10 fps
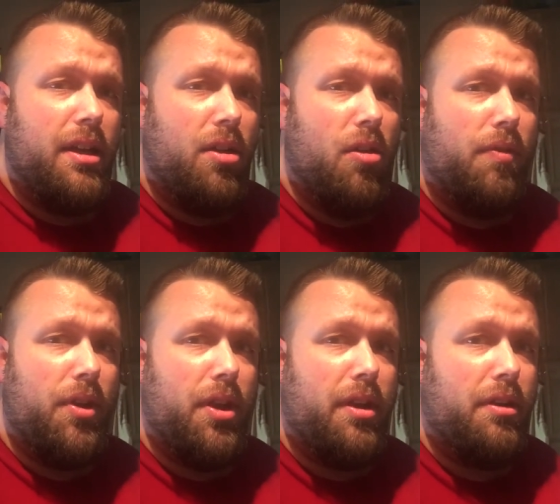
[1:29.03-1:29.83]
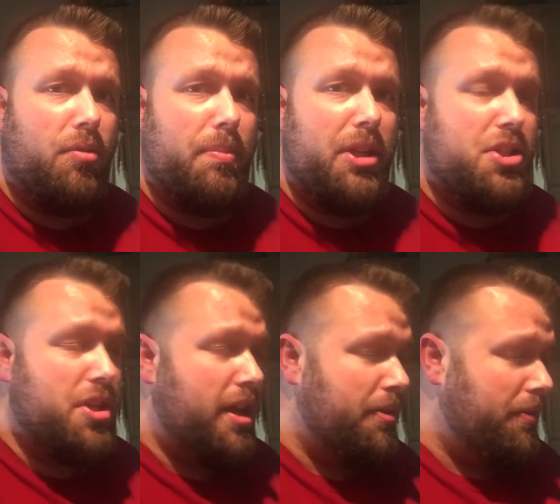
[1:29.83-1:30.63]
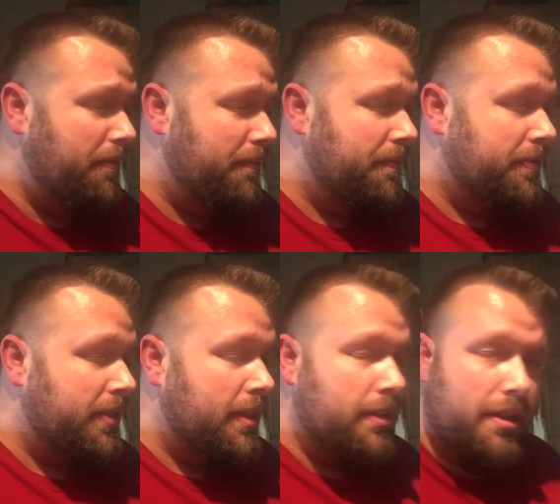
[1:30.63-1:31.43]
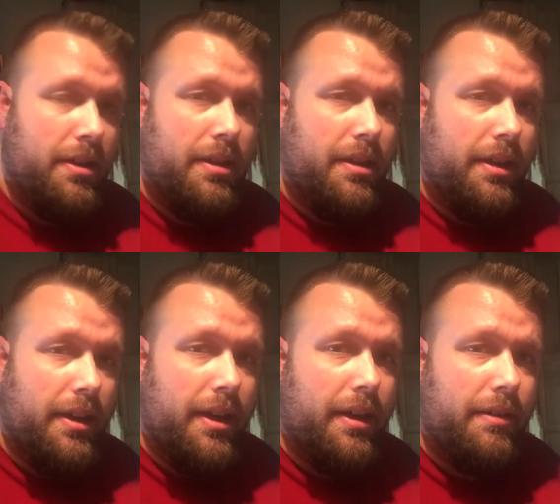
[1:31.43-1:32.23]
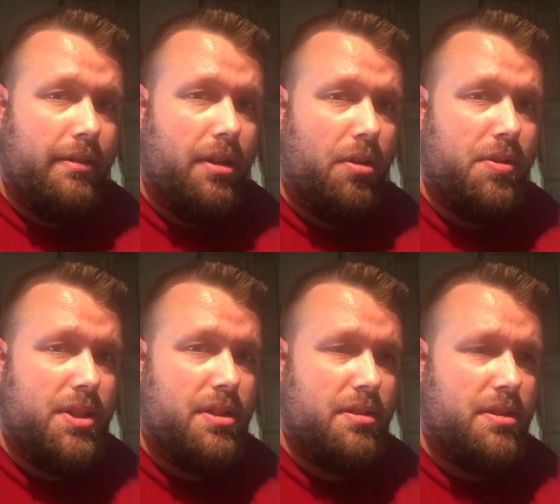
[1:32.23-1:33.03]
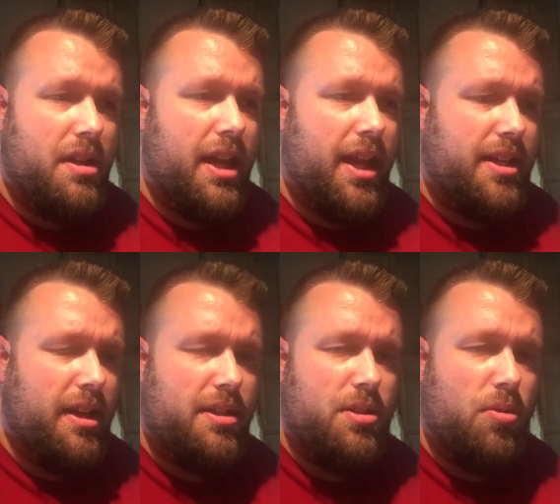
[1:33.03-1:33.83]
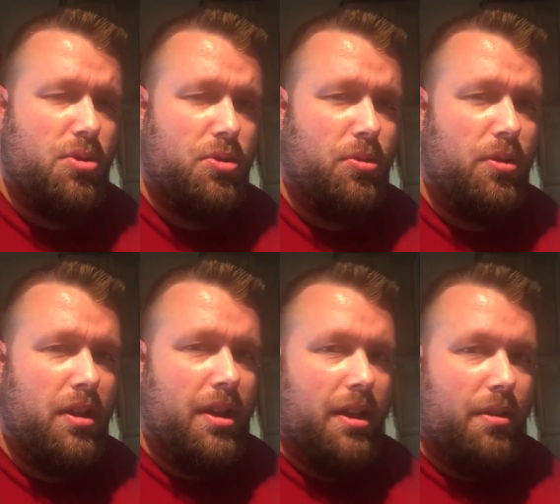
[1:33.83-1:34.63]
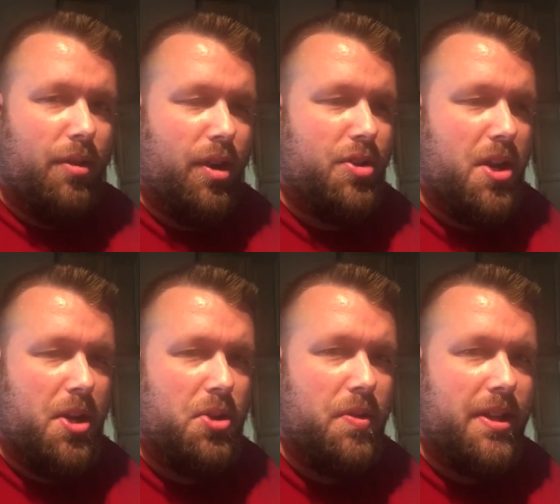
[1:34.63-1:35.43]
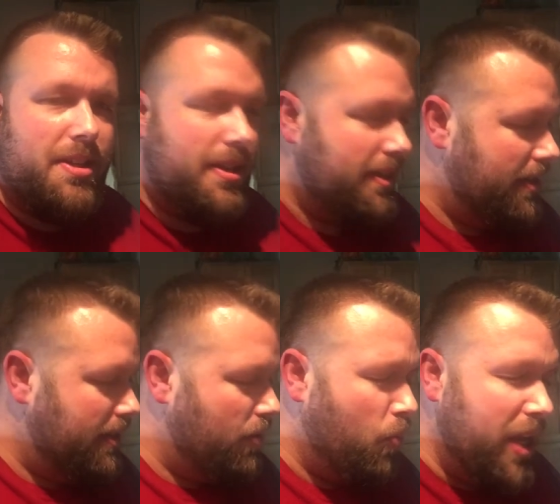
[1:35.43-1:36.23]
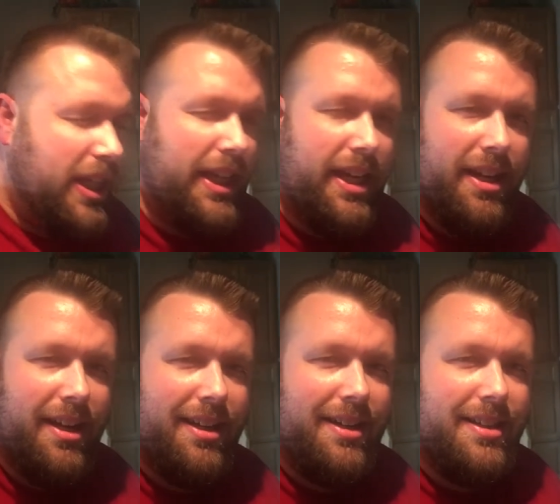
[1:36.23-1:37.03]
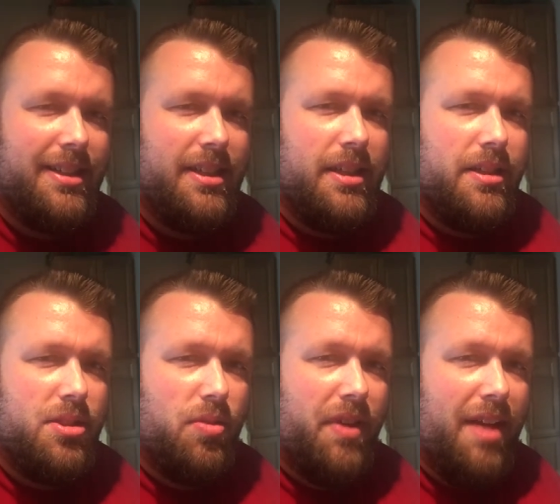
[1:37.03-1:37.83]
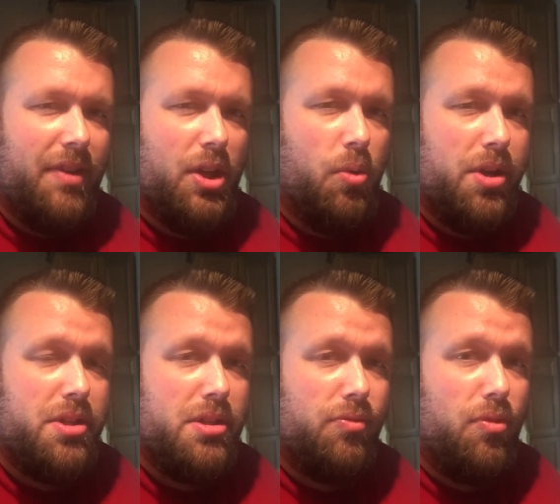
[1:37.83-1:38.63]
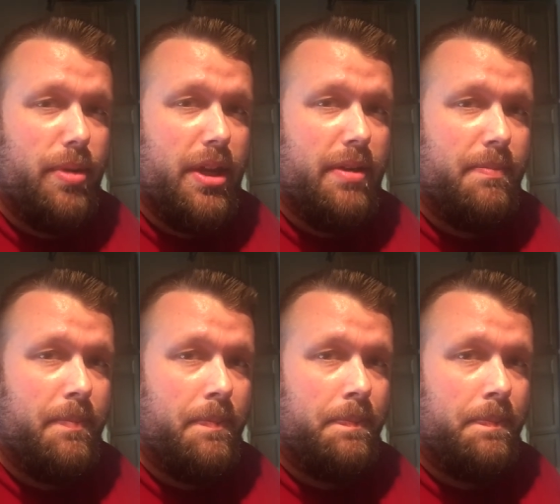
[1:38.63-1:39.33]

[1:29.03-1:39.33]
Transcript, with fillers: Go over to Gribley's channel. Uh, go to Sunday Antisocial. We're going to try to do it weekly so if you have any questions for me